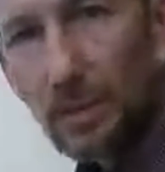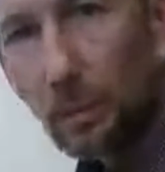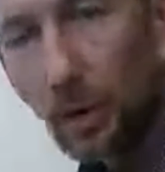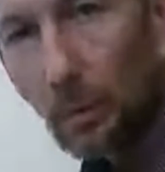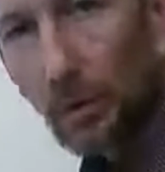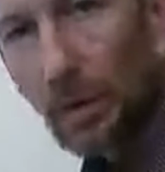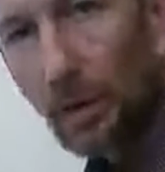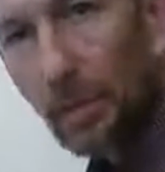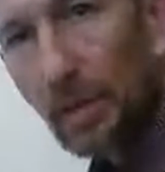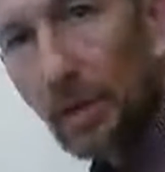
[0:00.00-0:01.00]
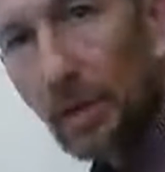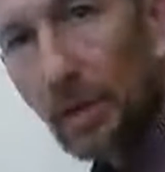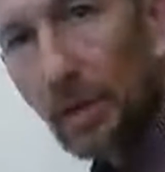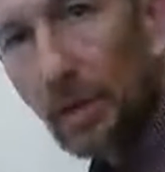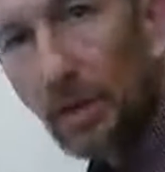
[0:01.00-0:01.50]
Hi, this is Jason
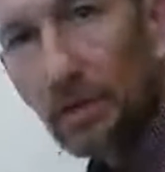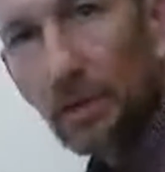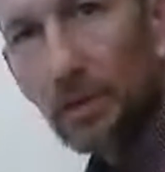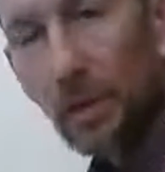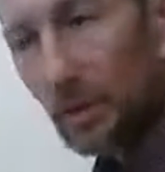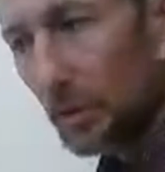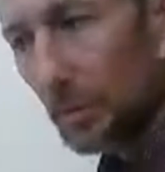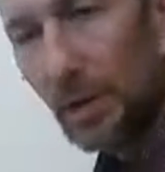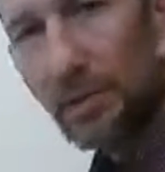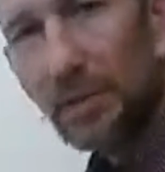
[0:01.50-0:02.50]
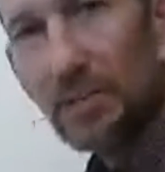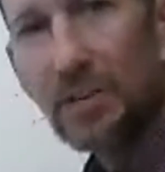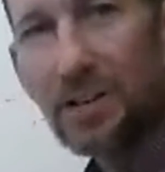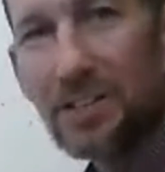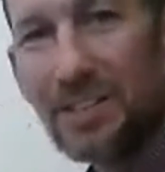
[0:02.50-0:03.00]
Barber, and I'm here to talk to you about
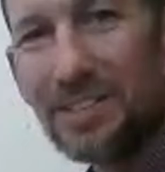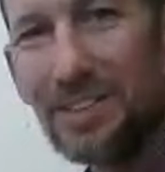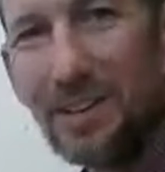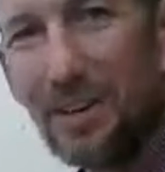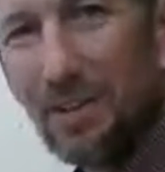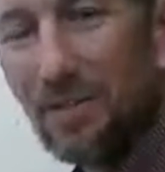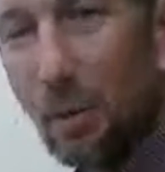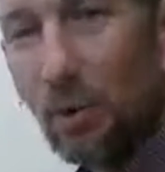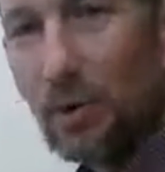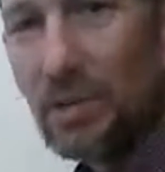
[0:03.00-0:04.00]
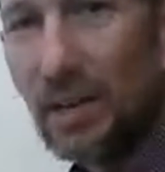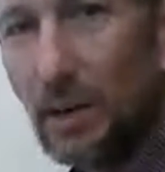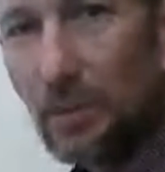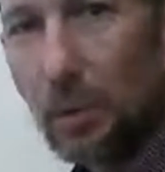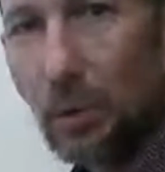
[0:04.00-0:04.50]
the instructions
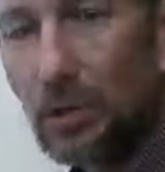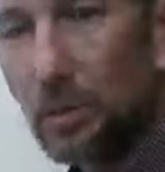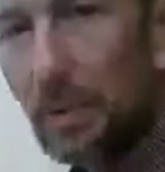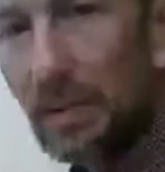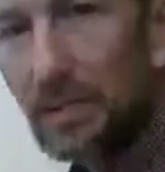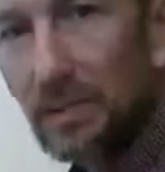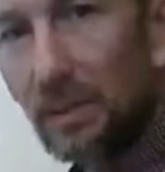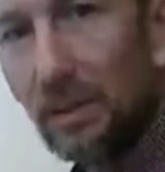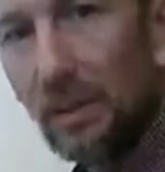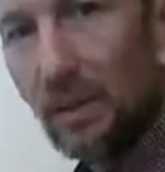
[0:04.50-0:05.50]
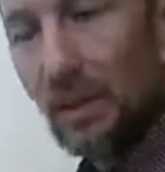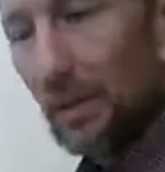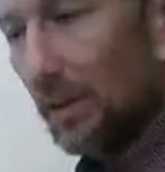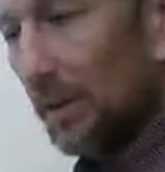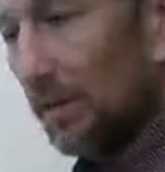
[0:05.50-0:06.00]
for setting up your workspace
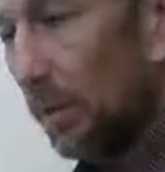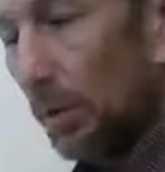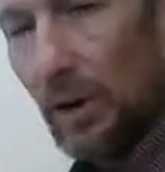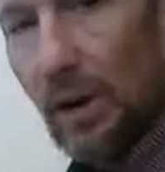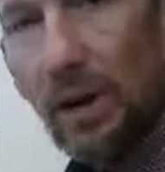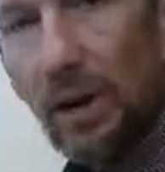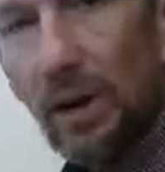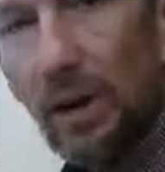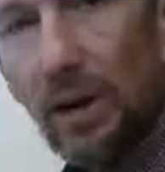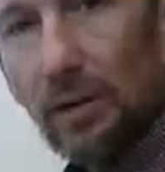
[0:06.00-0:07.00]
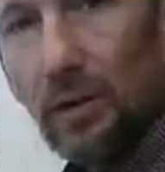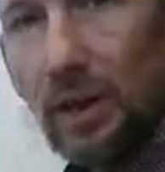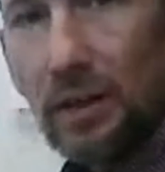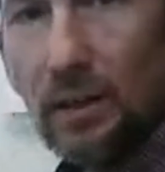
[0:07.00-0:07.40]
for an Honorlock